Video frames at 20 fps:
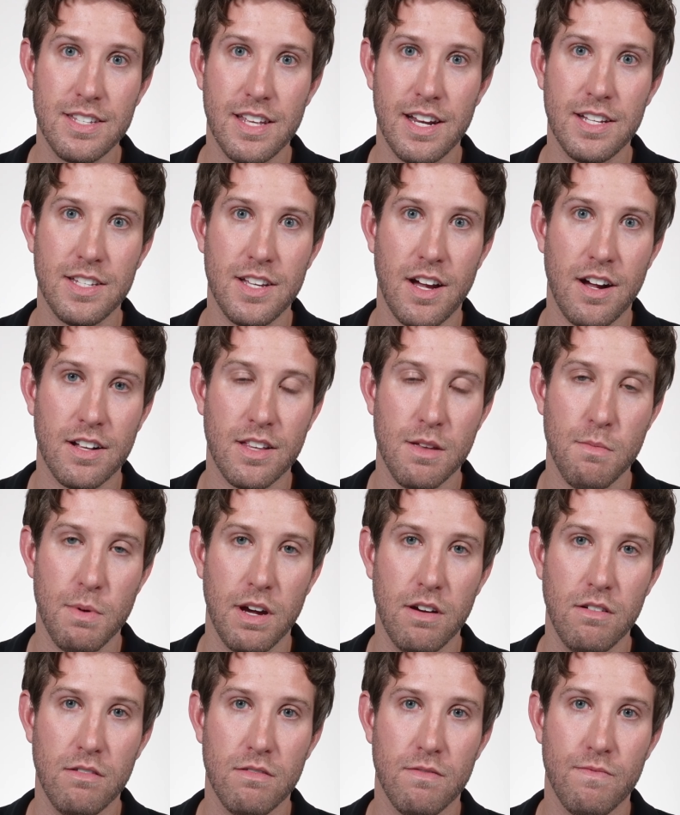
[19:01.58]
that I talked
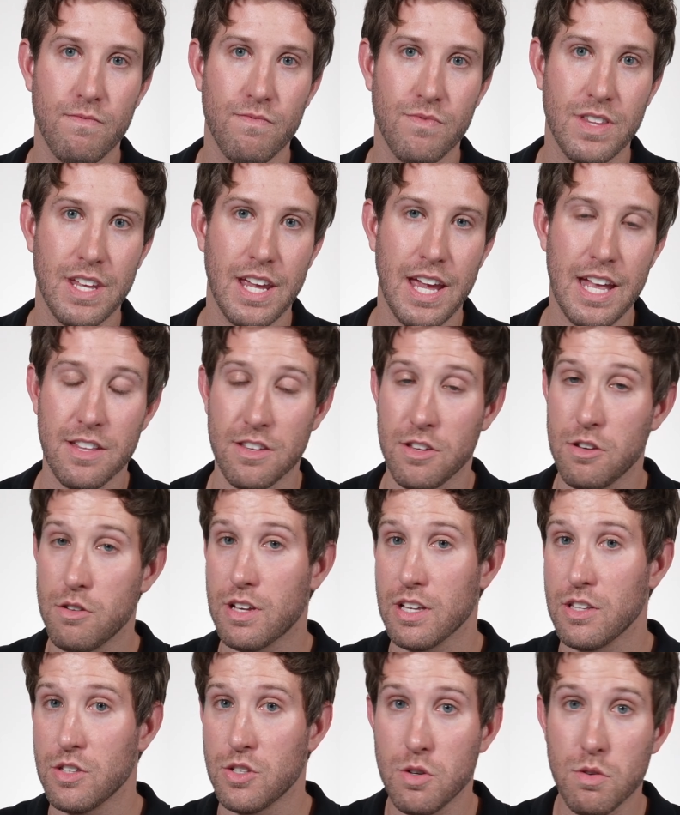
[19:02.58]
about, and you
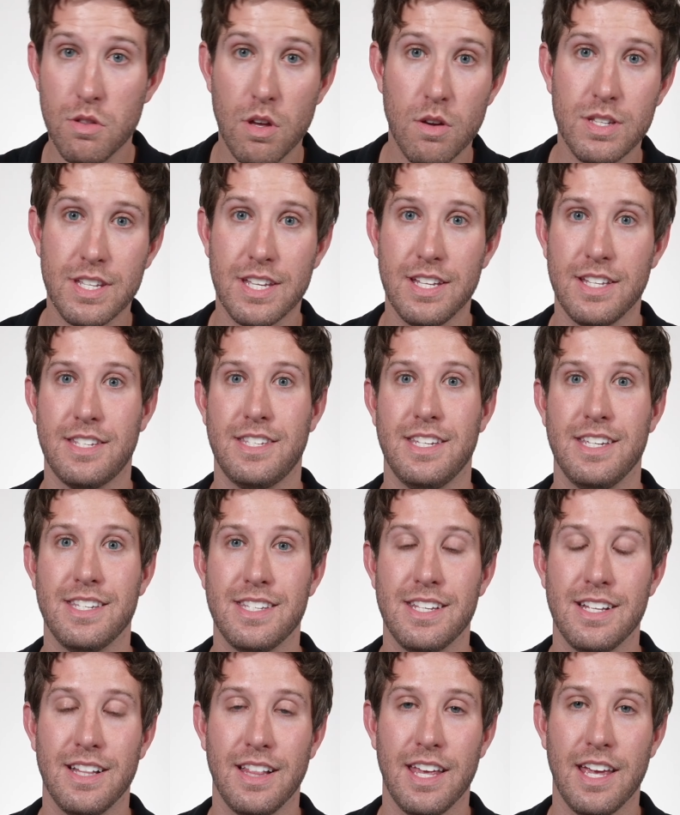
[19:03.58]
can do those
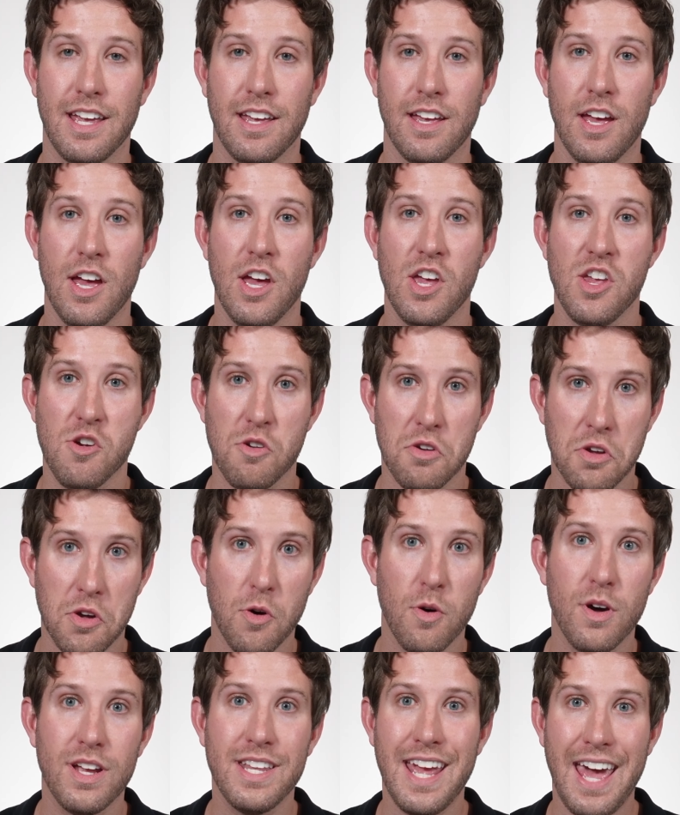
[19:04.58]
consistently, you're
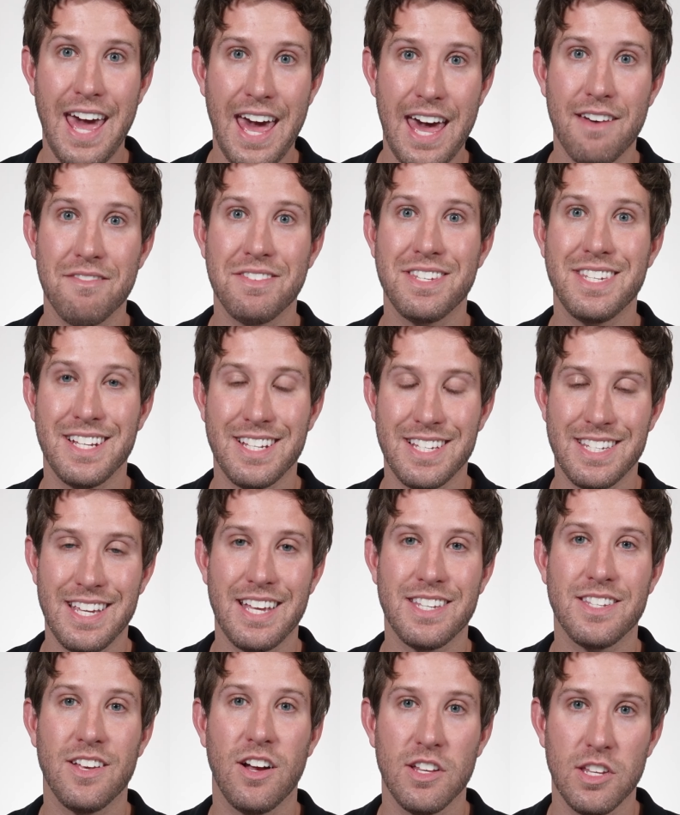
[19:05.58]
going to have
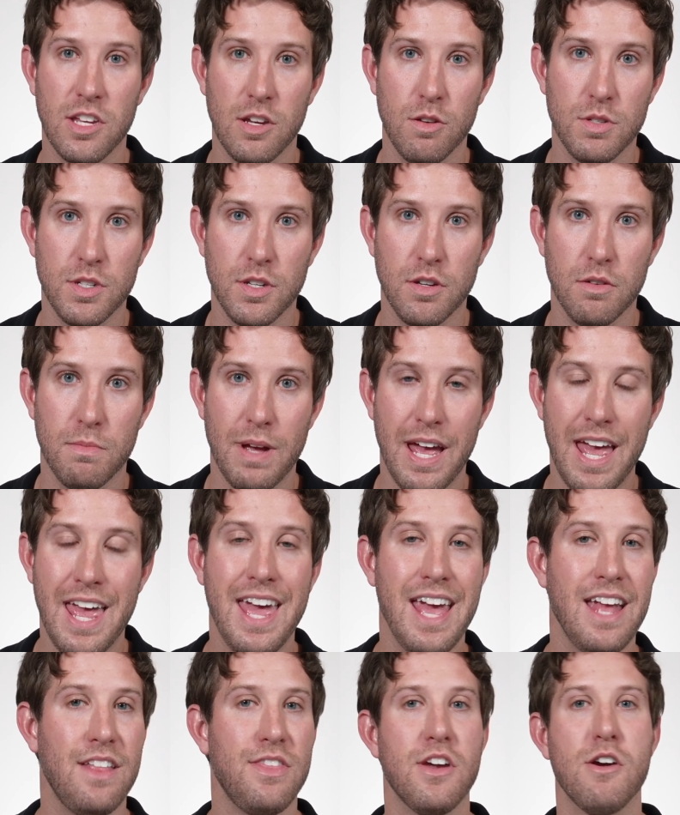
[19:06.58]
success on YouTube.
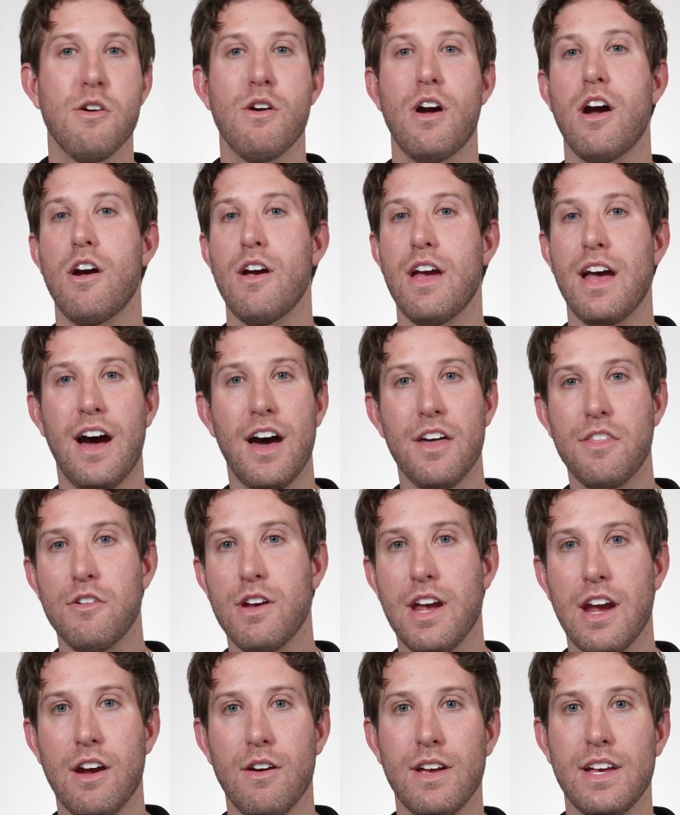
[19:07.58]
And there are other
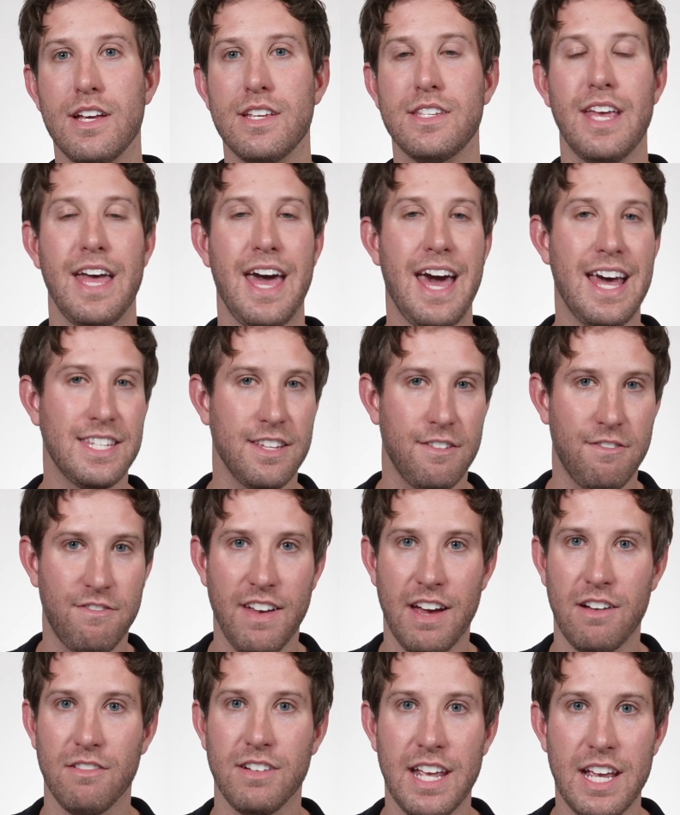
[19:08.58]
areas as a
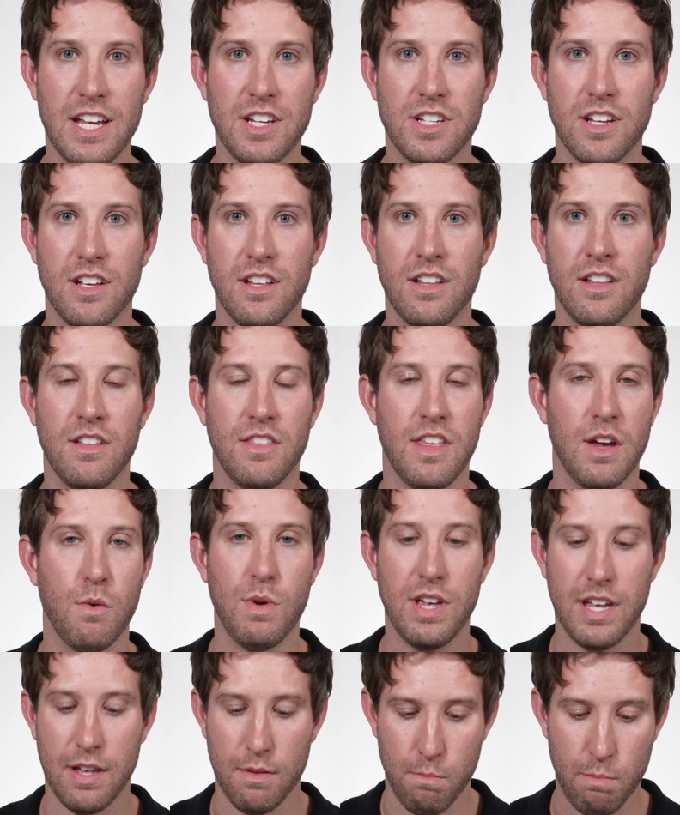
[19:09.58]
foundation that
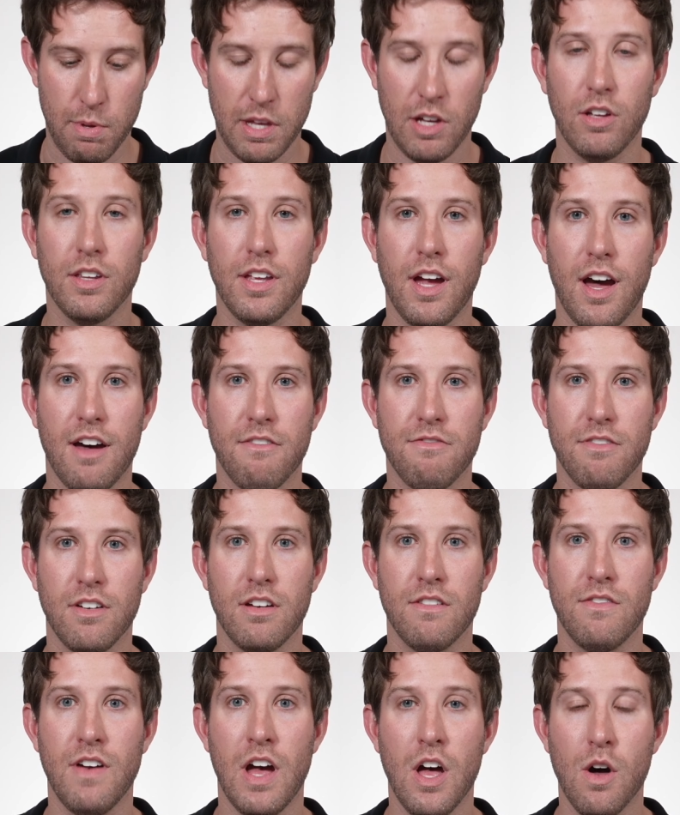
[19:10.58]
we can build off
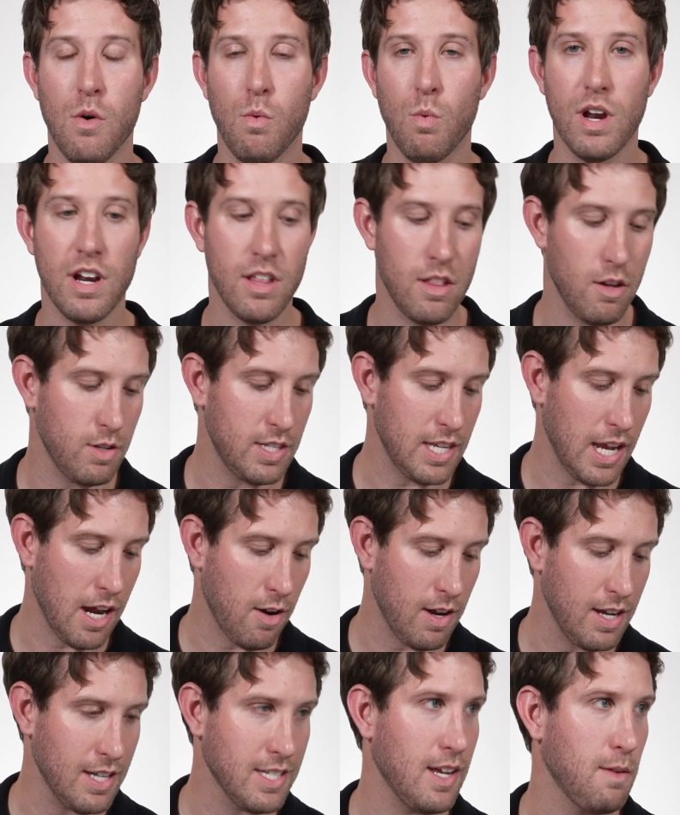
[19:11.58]
of. One of those
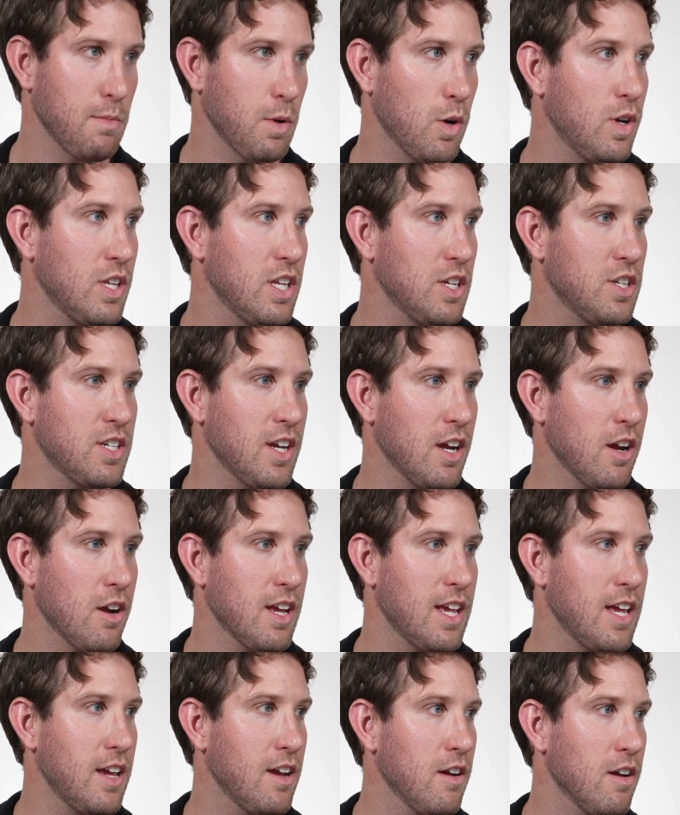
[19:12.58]
areas I'm going to share
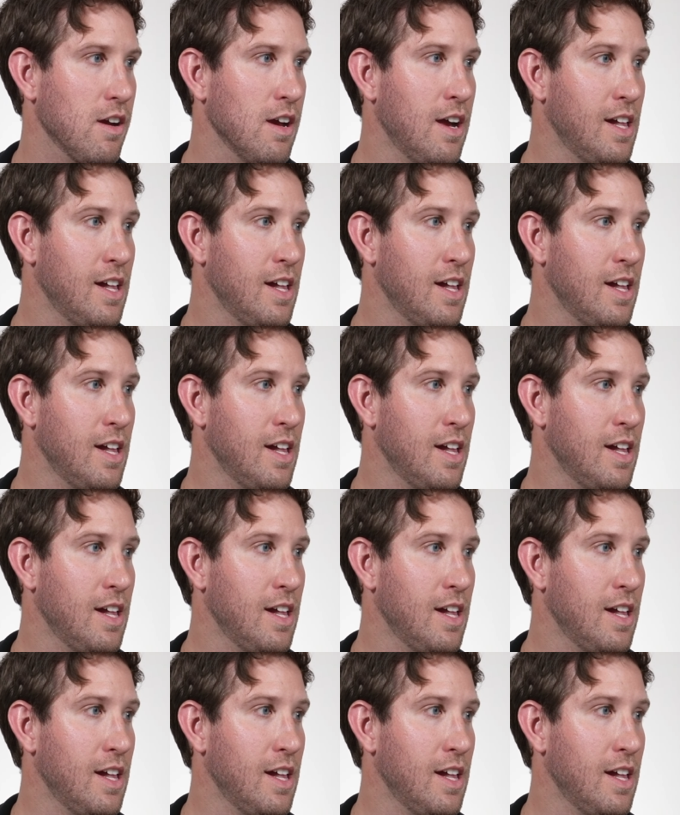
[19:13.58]
here